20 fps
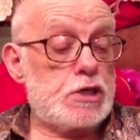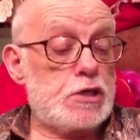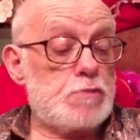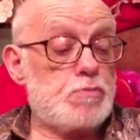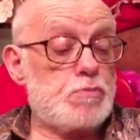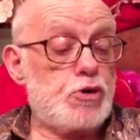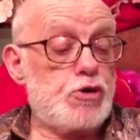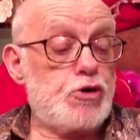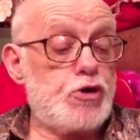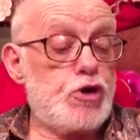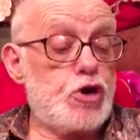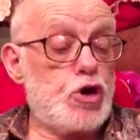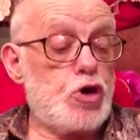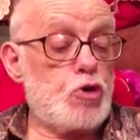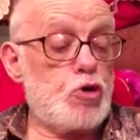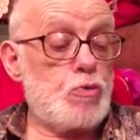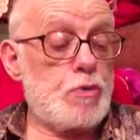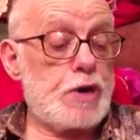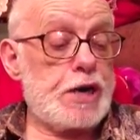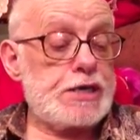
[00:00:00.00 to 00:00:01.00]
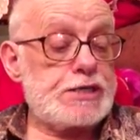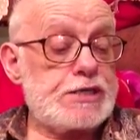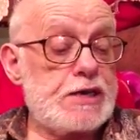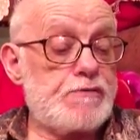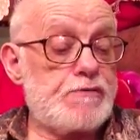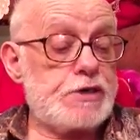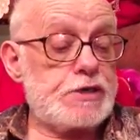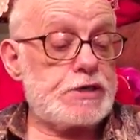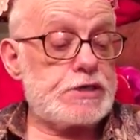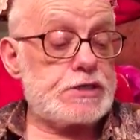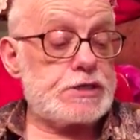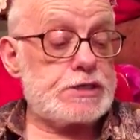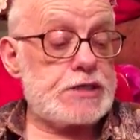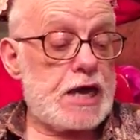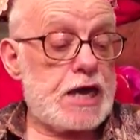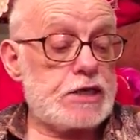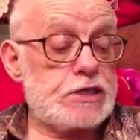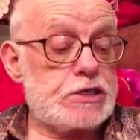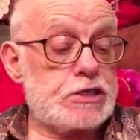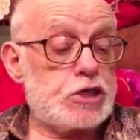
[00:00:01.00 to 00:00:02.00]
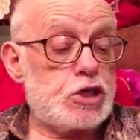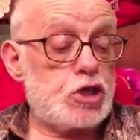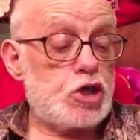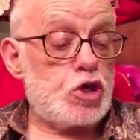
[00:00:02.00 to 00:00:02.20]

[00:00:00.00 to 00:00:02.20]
but no man has ever sat